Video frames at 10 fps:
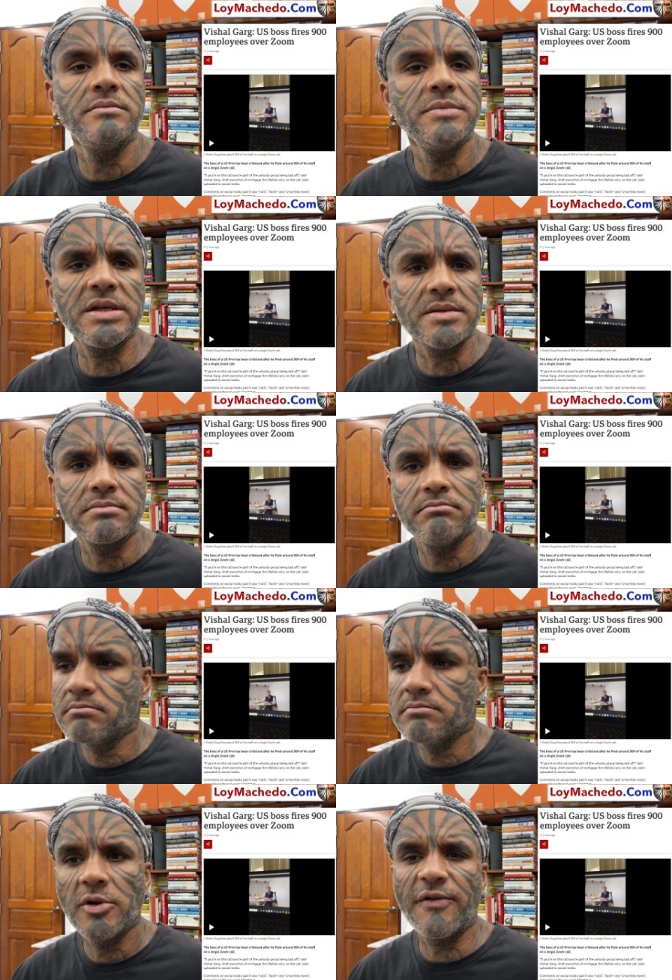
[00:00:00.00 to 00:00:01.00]
Just,
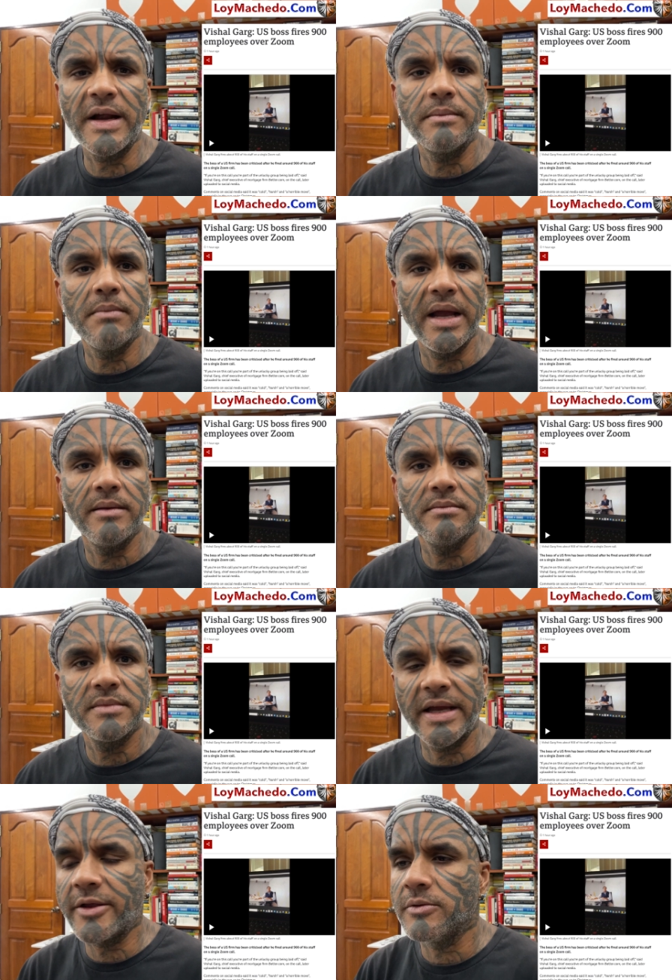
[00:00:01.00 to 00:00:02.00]
you're fired, bye,
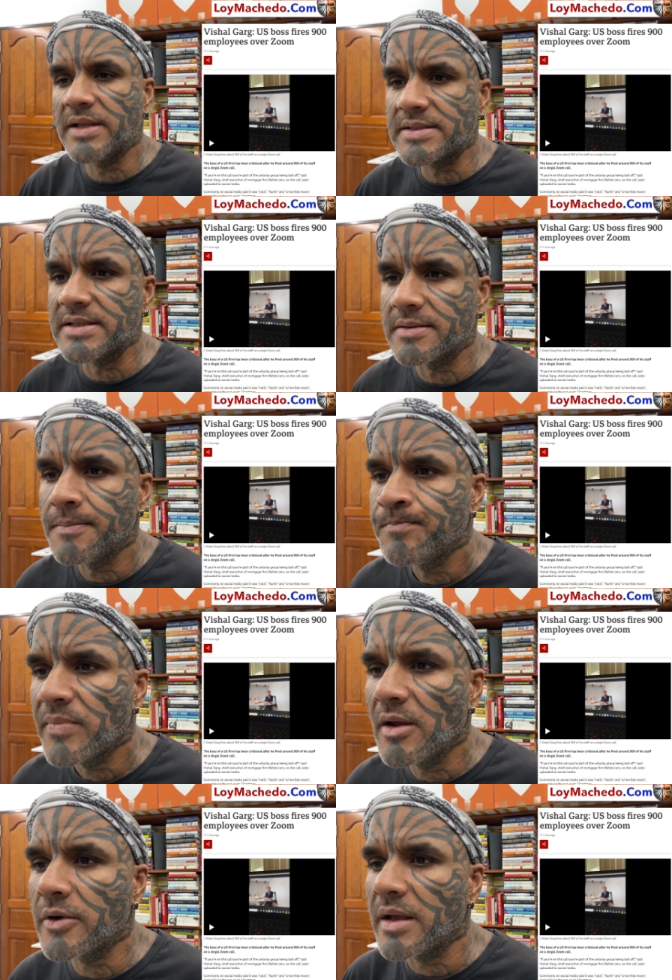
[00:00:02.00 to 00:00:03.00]
thank you, that's it.
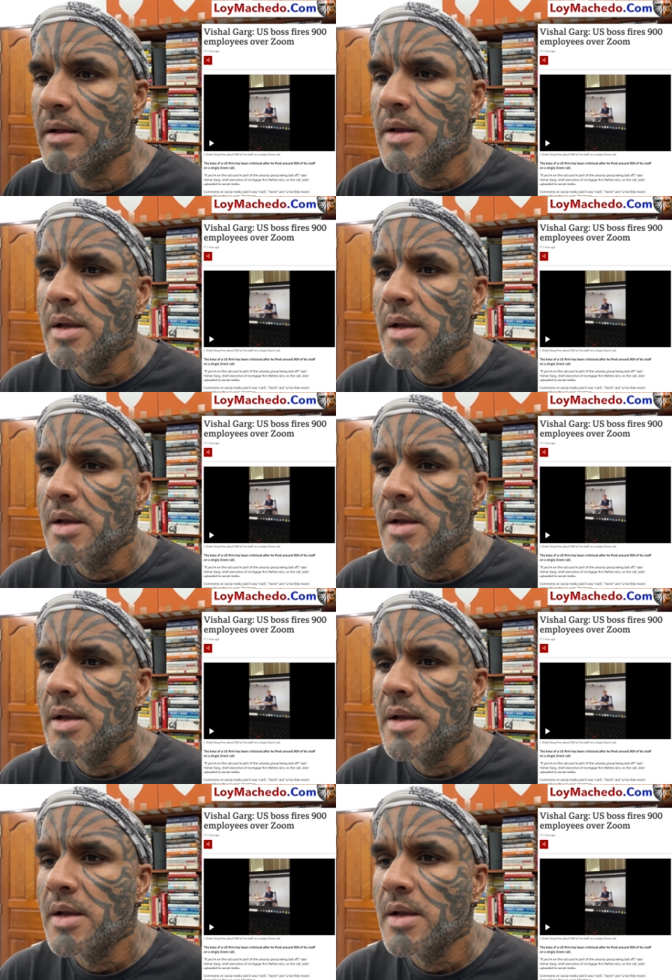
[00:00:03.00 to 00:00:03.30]
Okay.